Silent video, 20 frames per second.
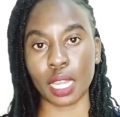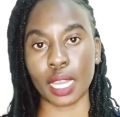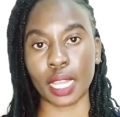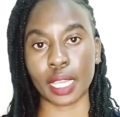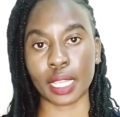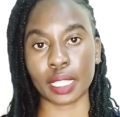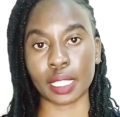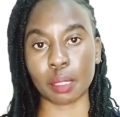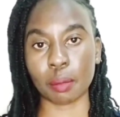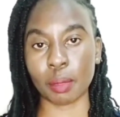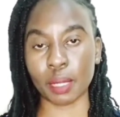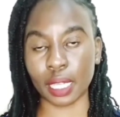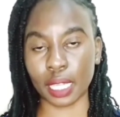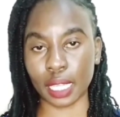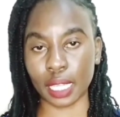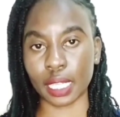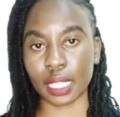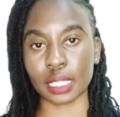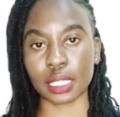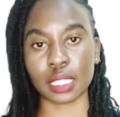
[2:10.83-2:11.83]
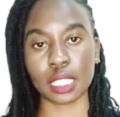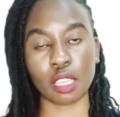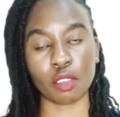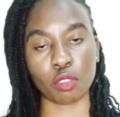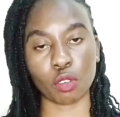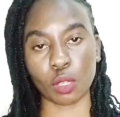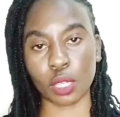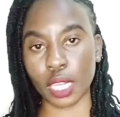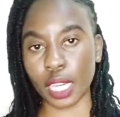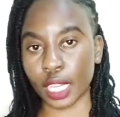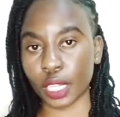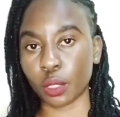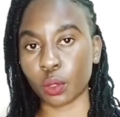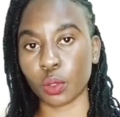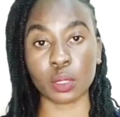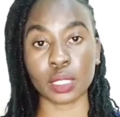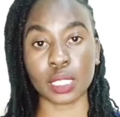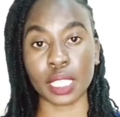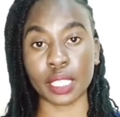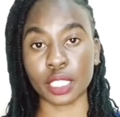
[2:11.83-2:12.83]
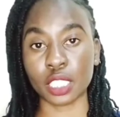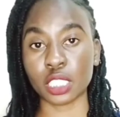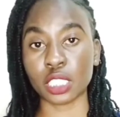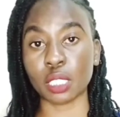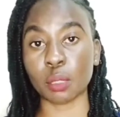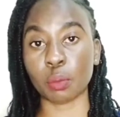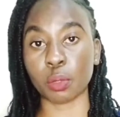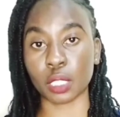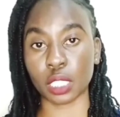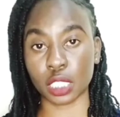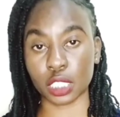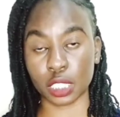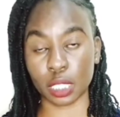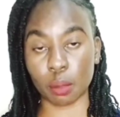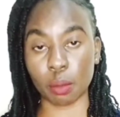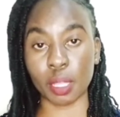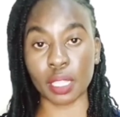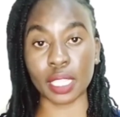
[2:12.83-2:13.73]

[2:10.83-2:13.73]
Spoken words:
like the bananas, the avocados are rich in potassium,